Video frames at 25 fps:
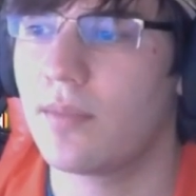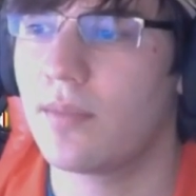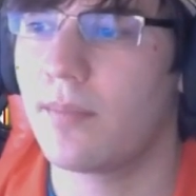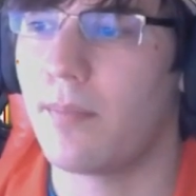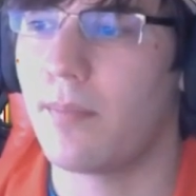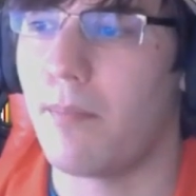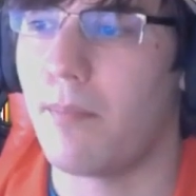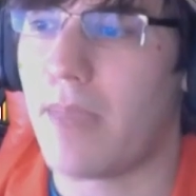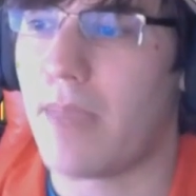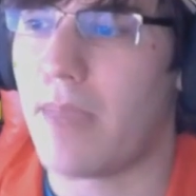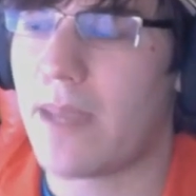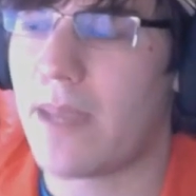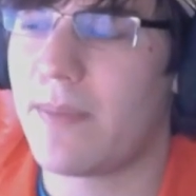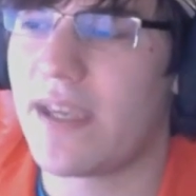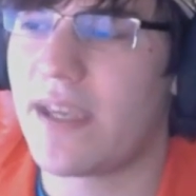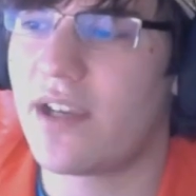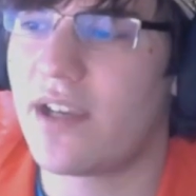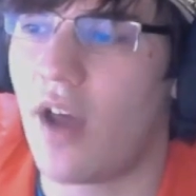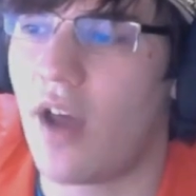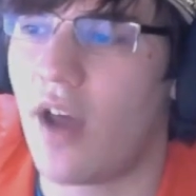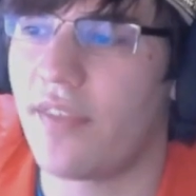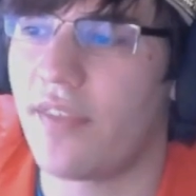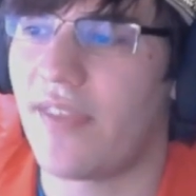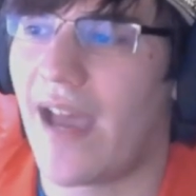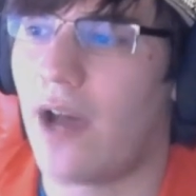maybe
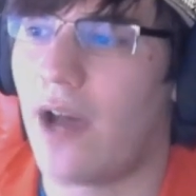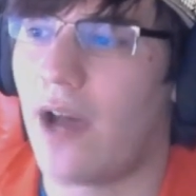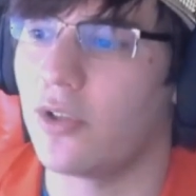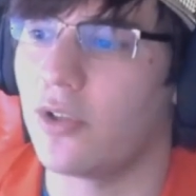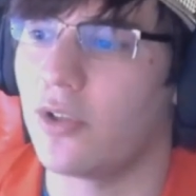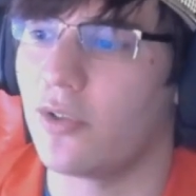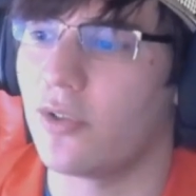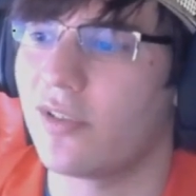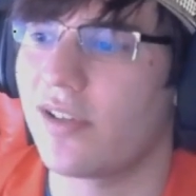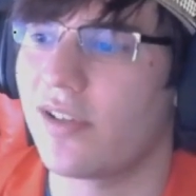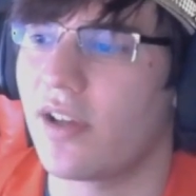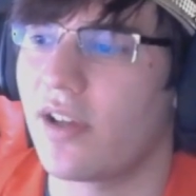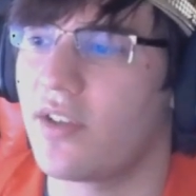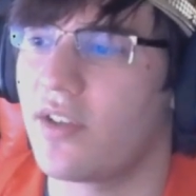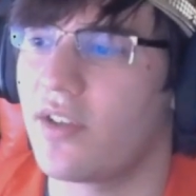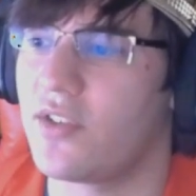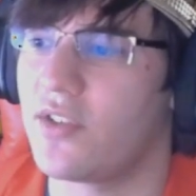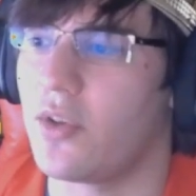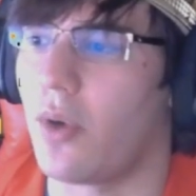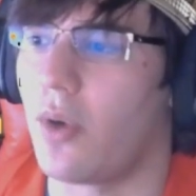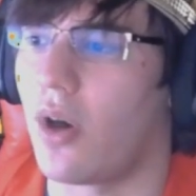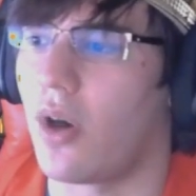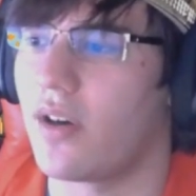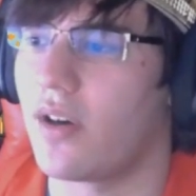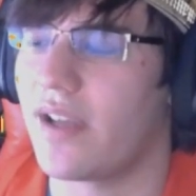cut the Howlucha, because
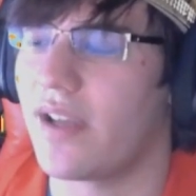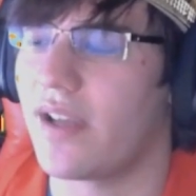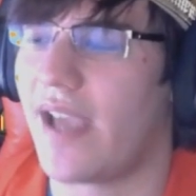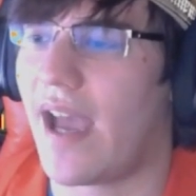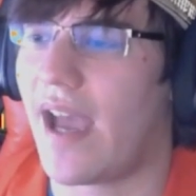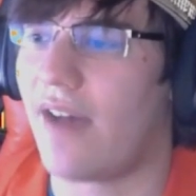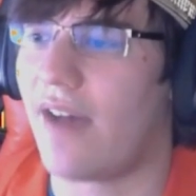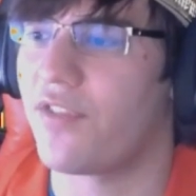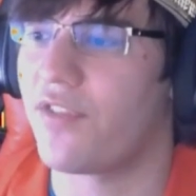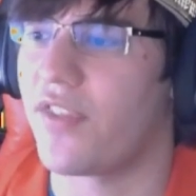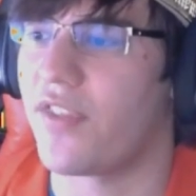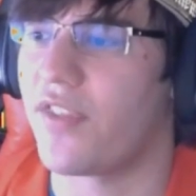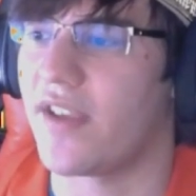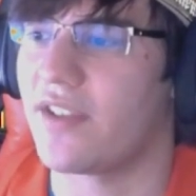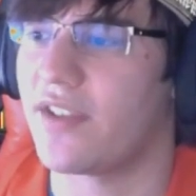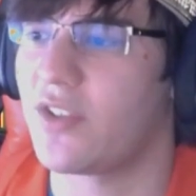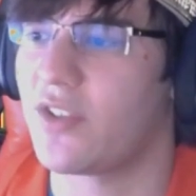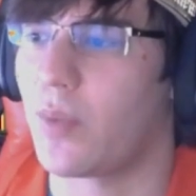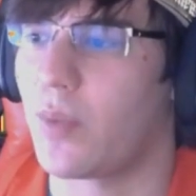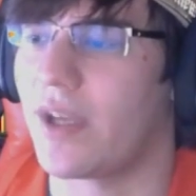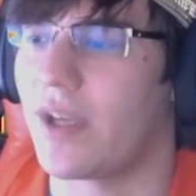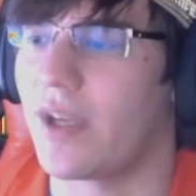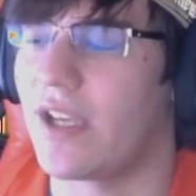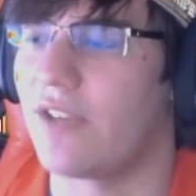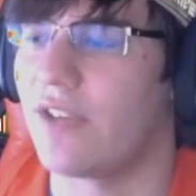you already have things
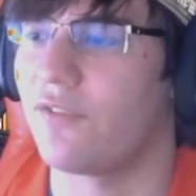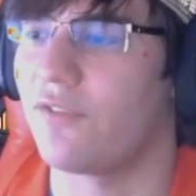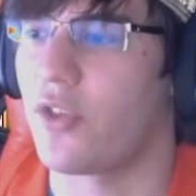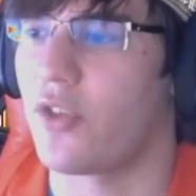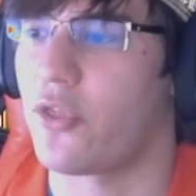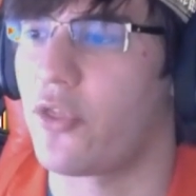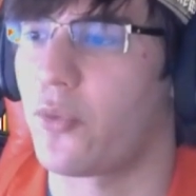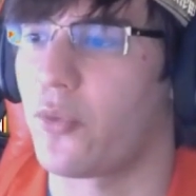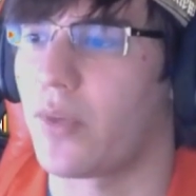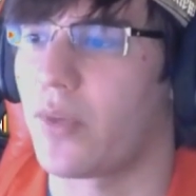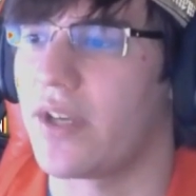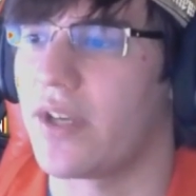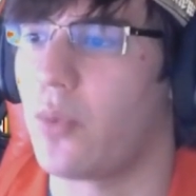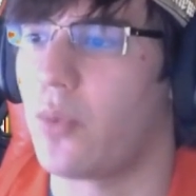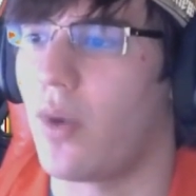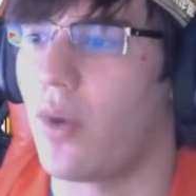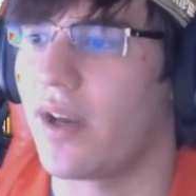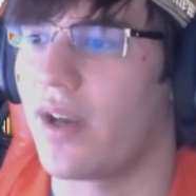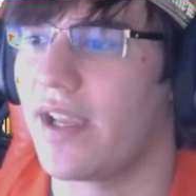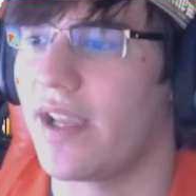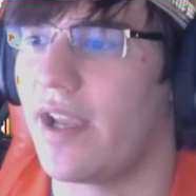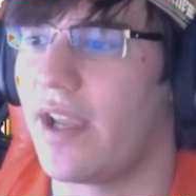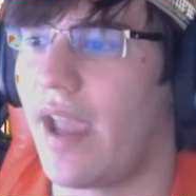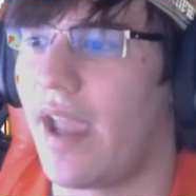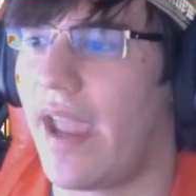swinging for
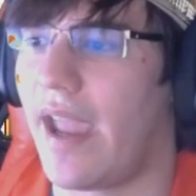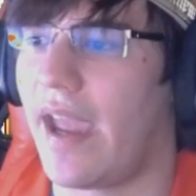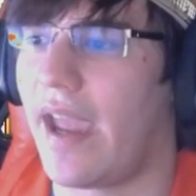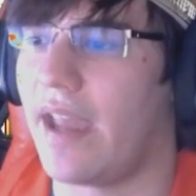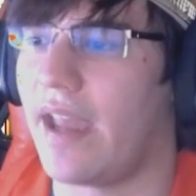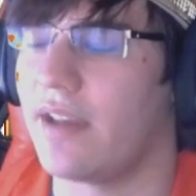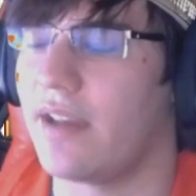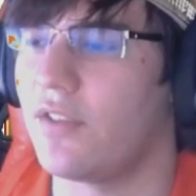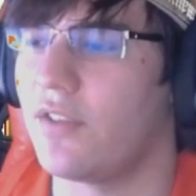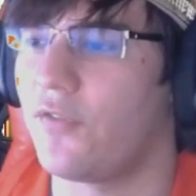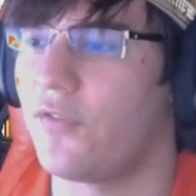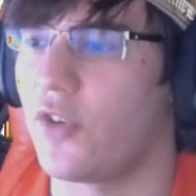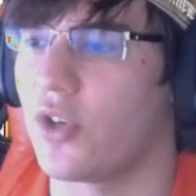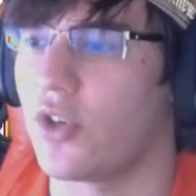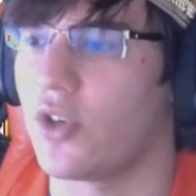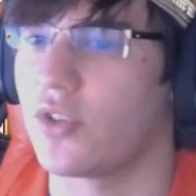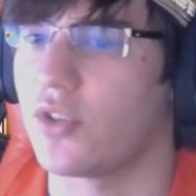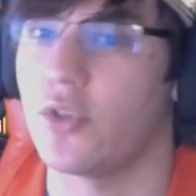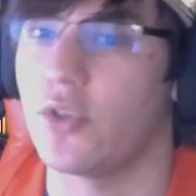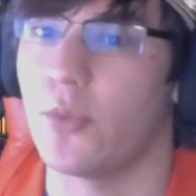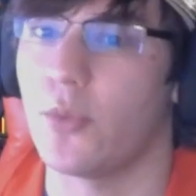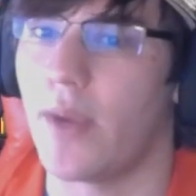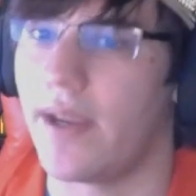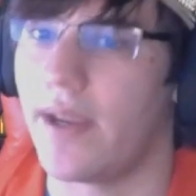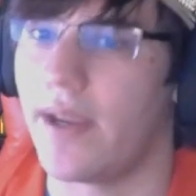320 and for
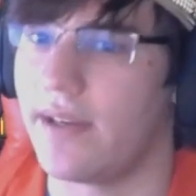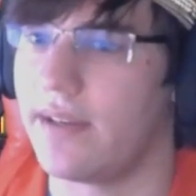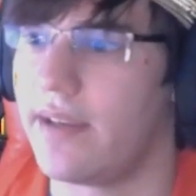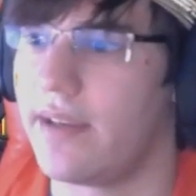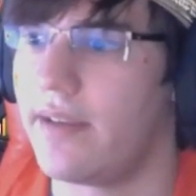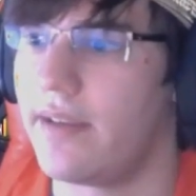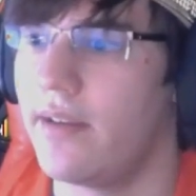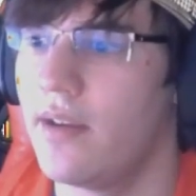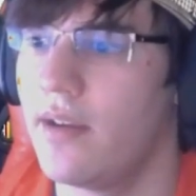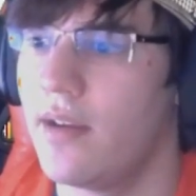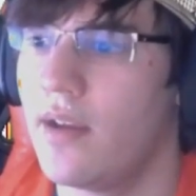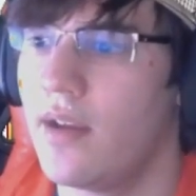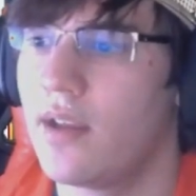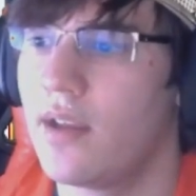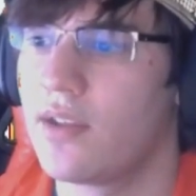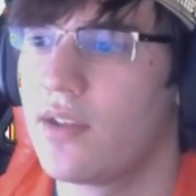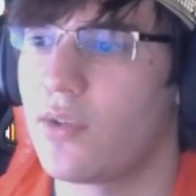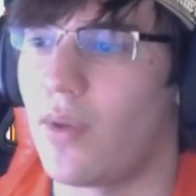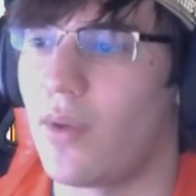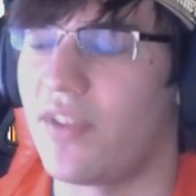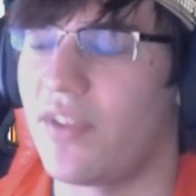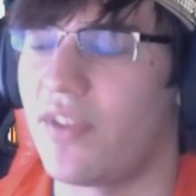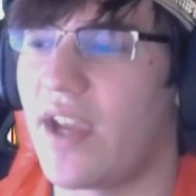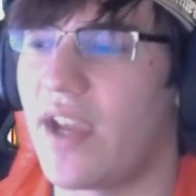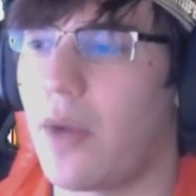280.
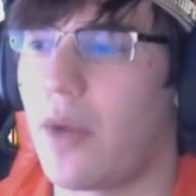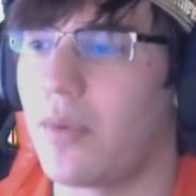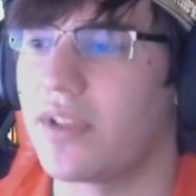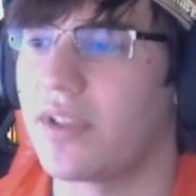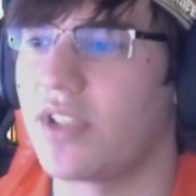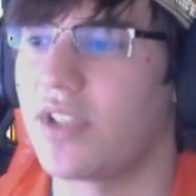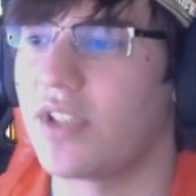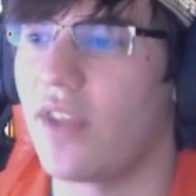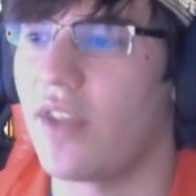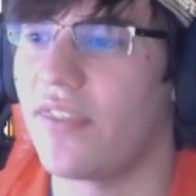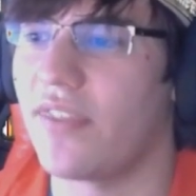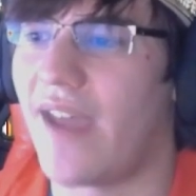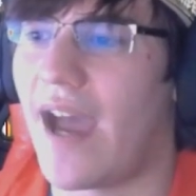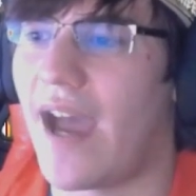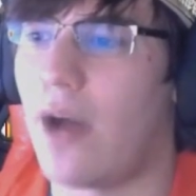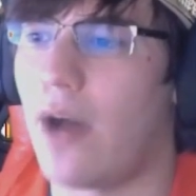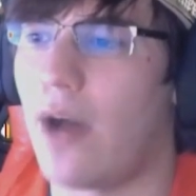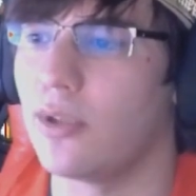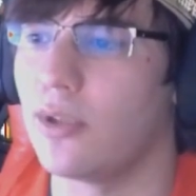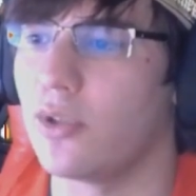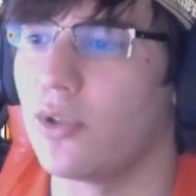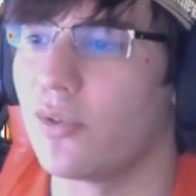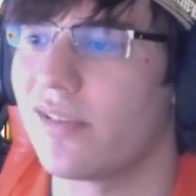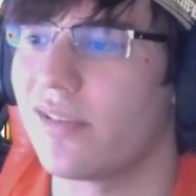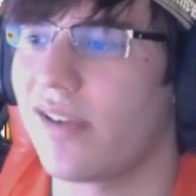So I think I would cut the
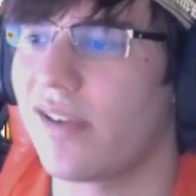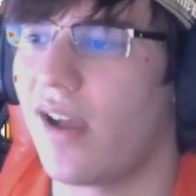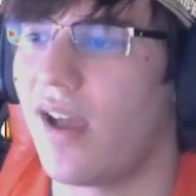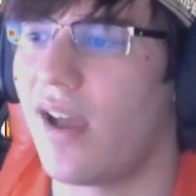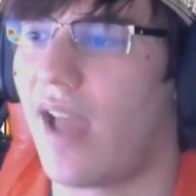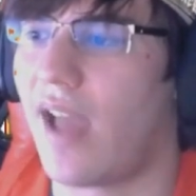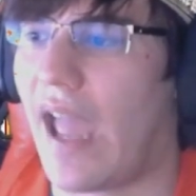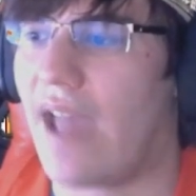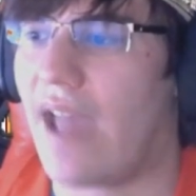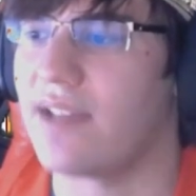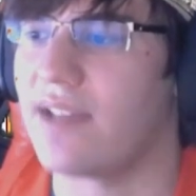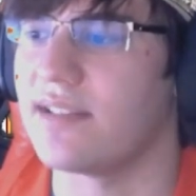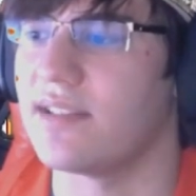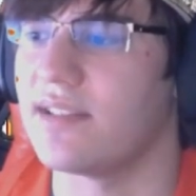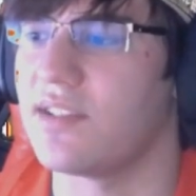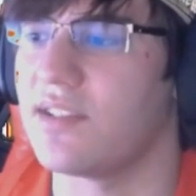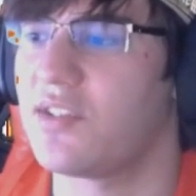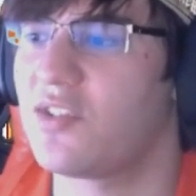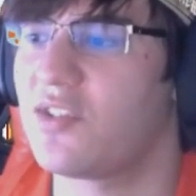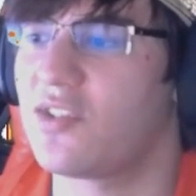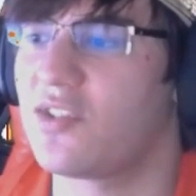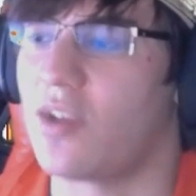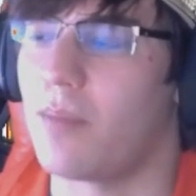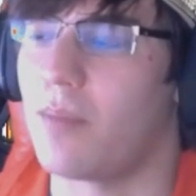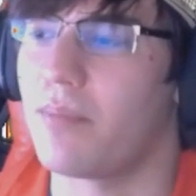Howlucha and
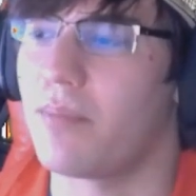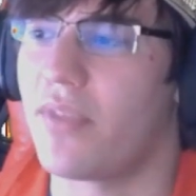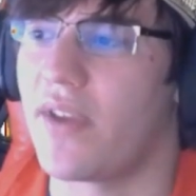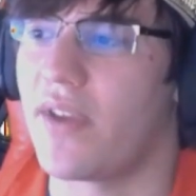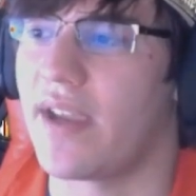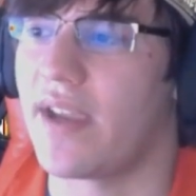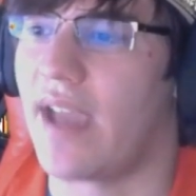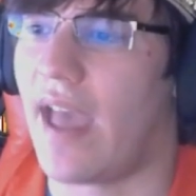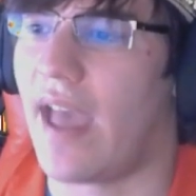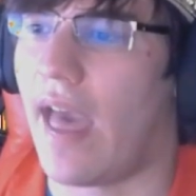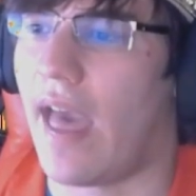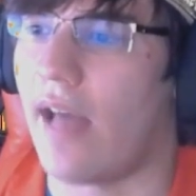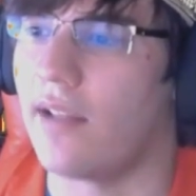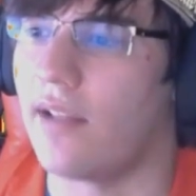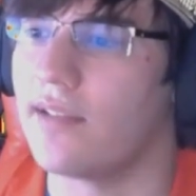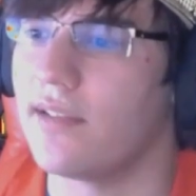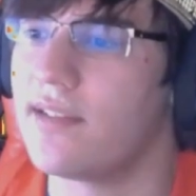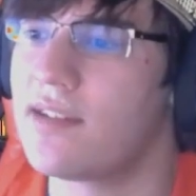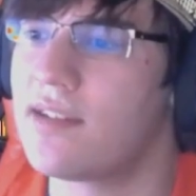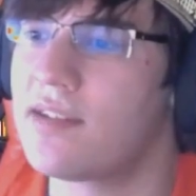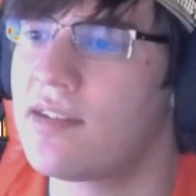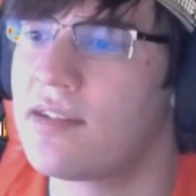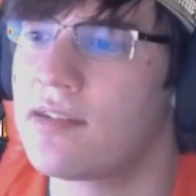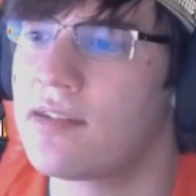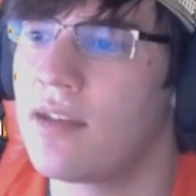something
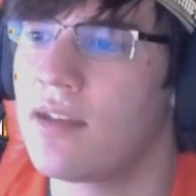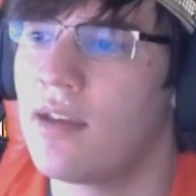else